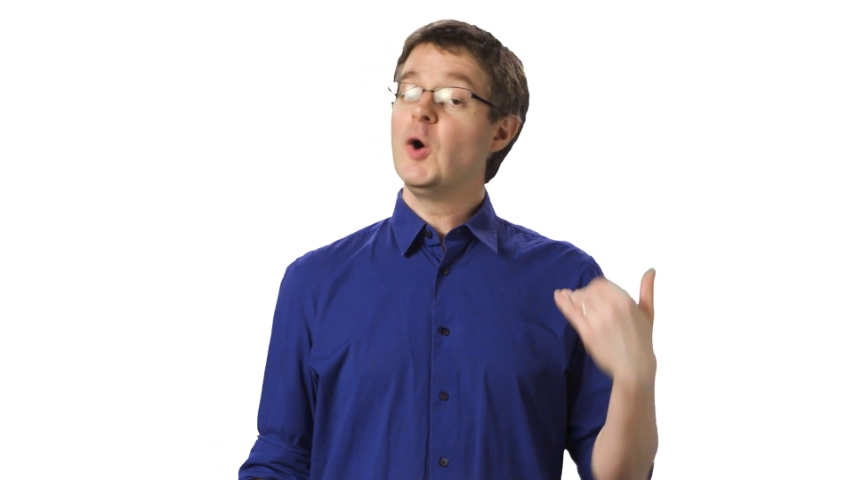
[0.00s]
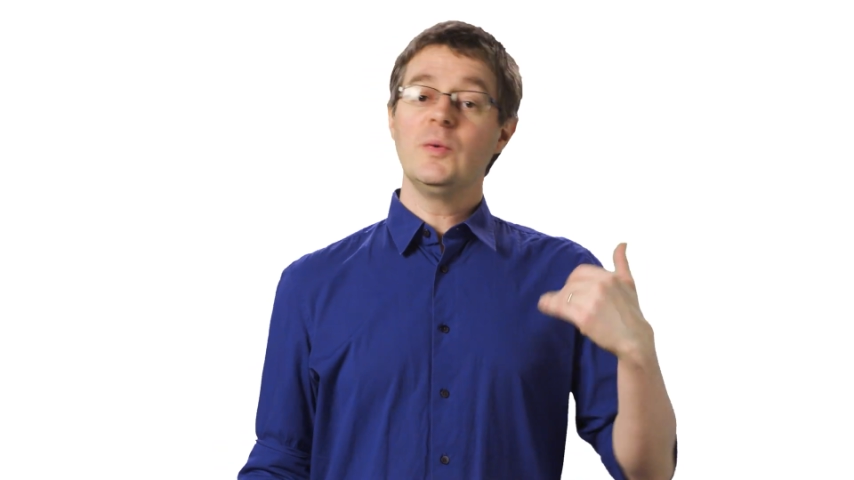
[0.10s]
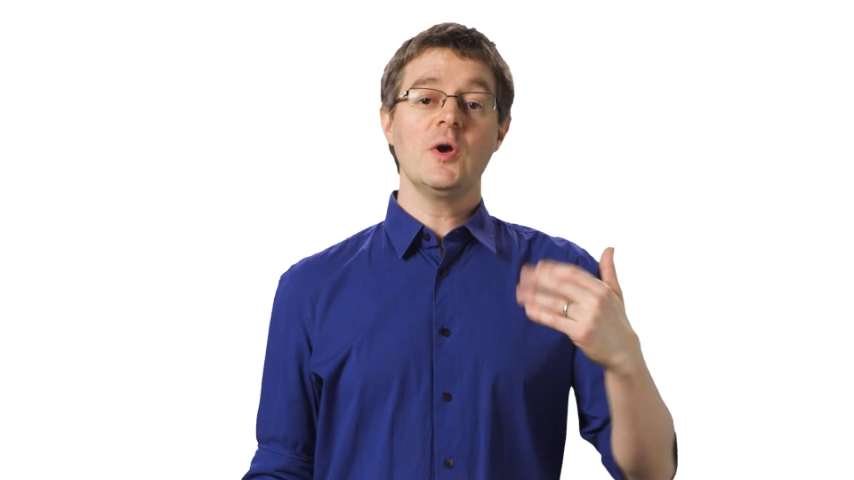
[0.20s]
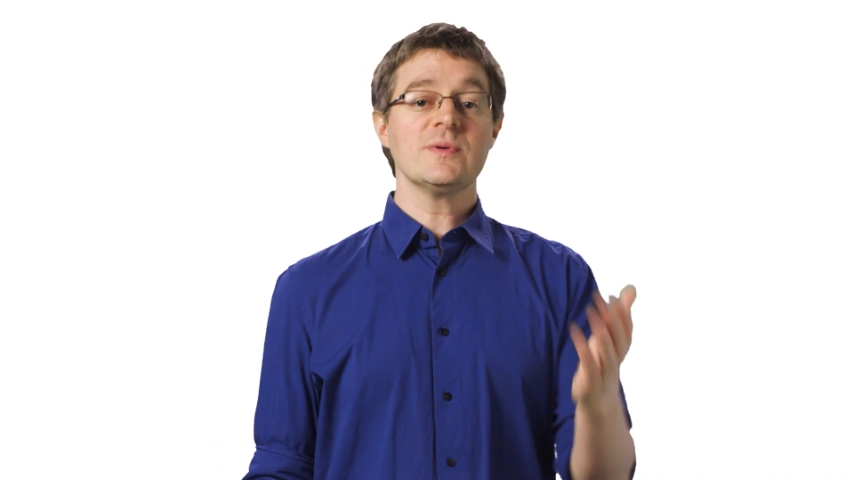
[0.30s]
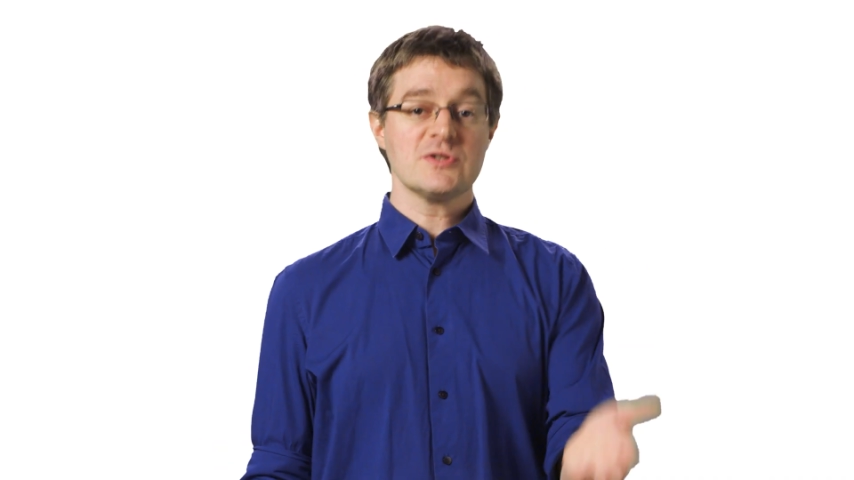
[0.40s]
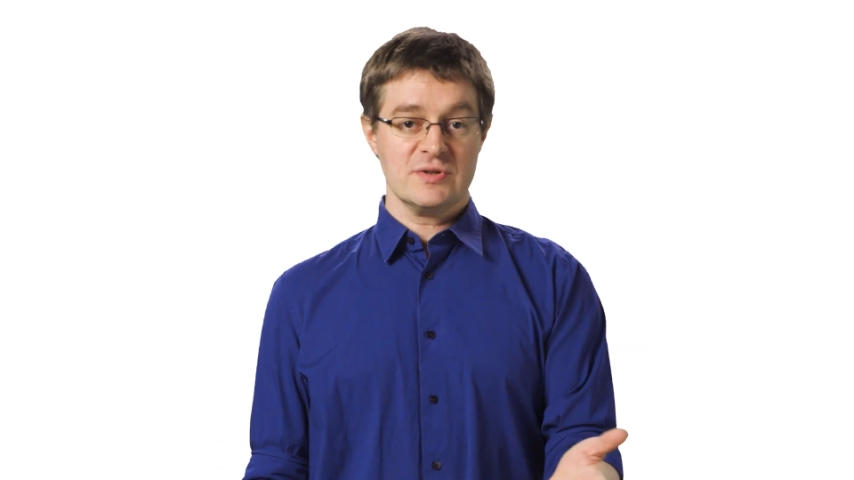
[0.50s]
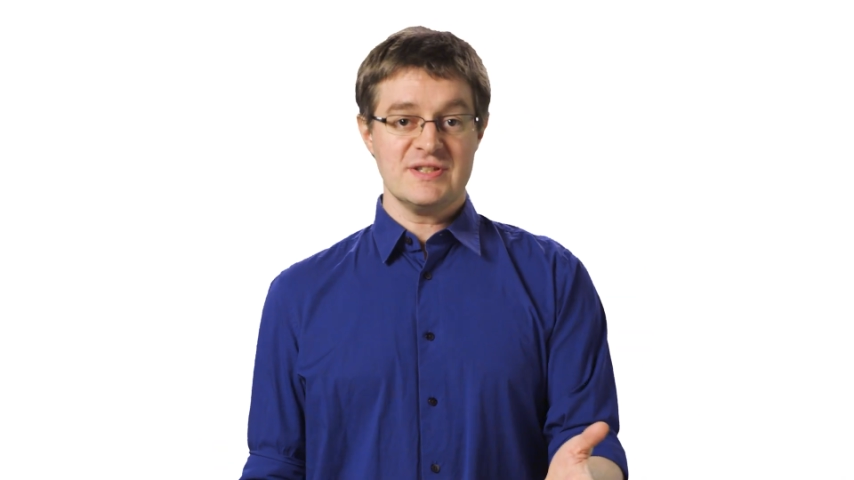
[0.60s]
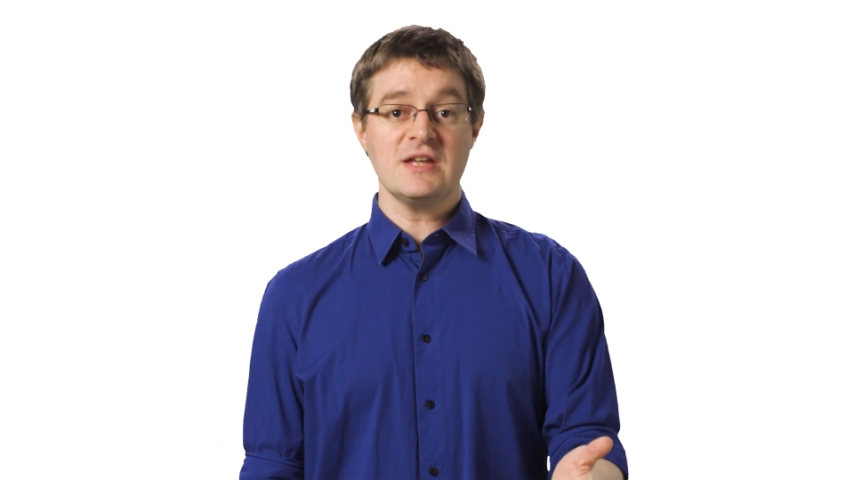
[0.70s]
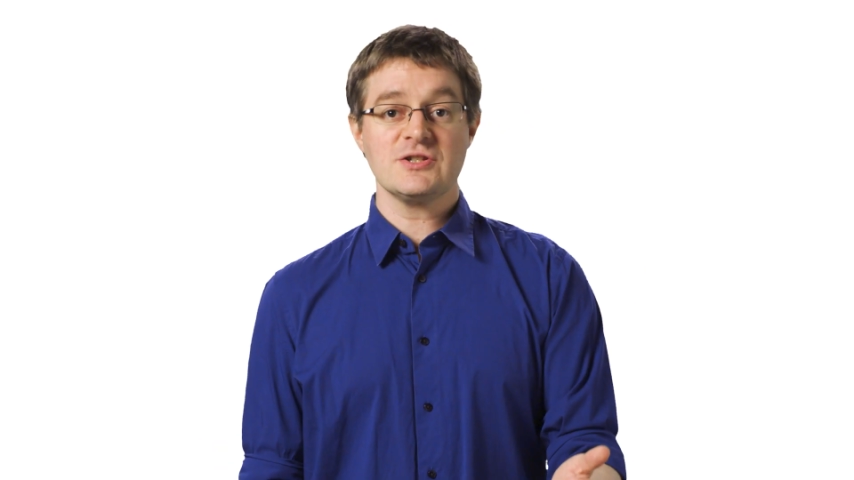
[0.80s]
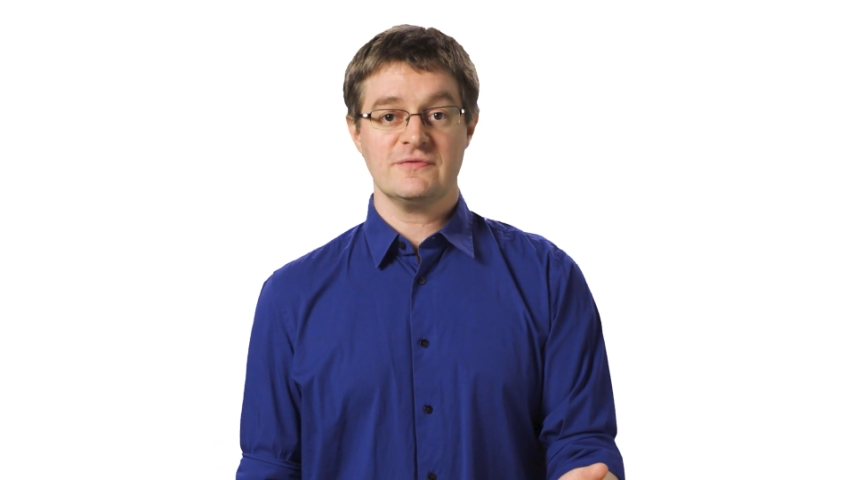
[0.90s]
we open sourced
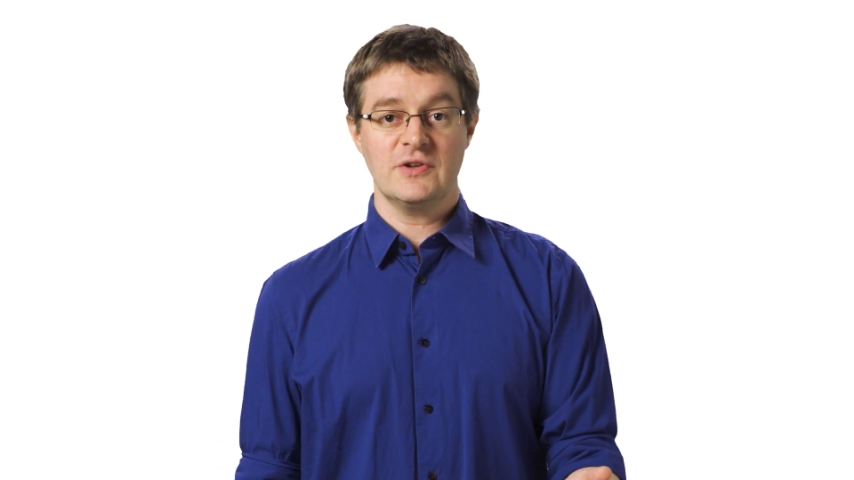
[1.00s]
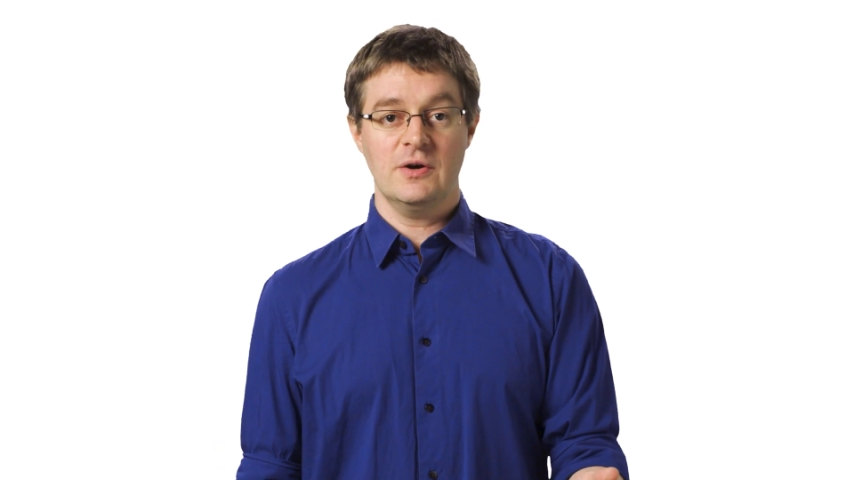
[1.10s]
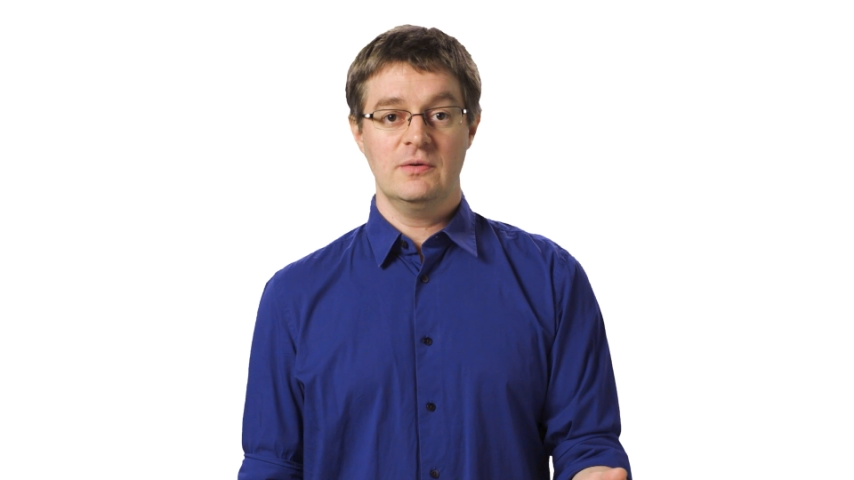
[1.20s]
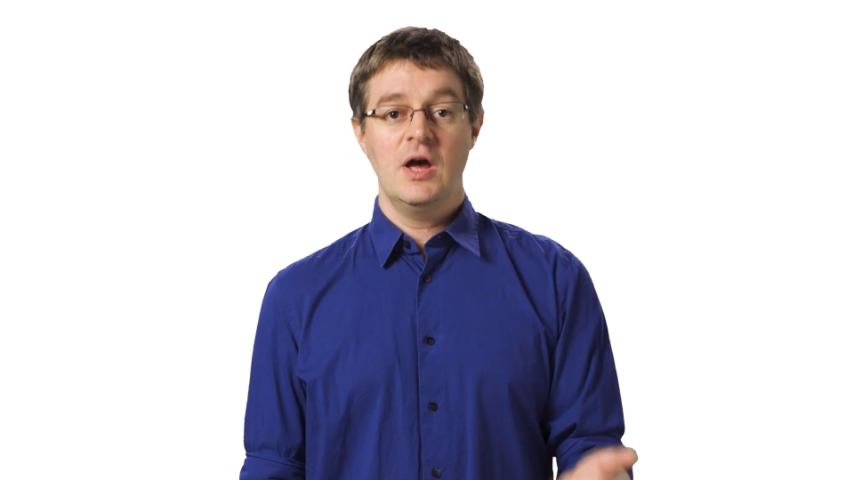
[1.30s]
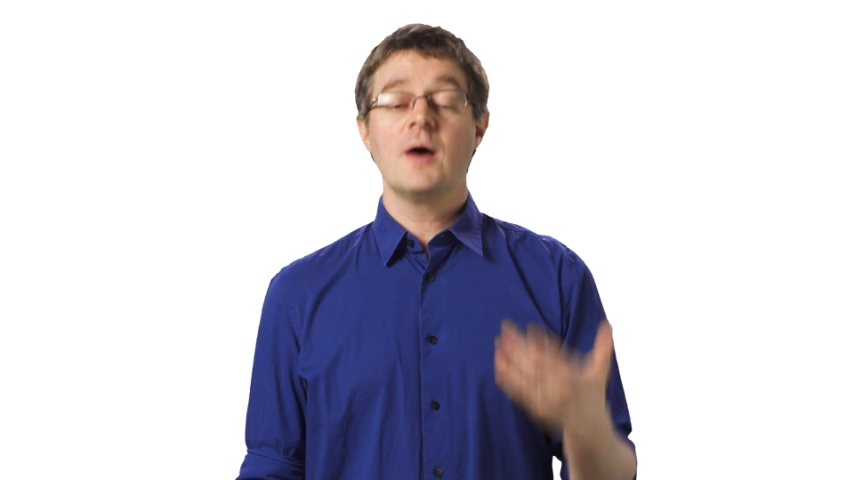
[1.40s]
TensorFlow,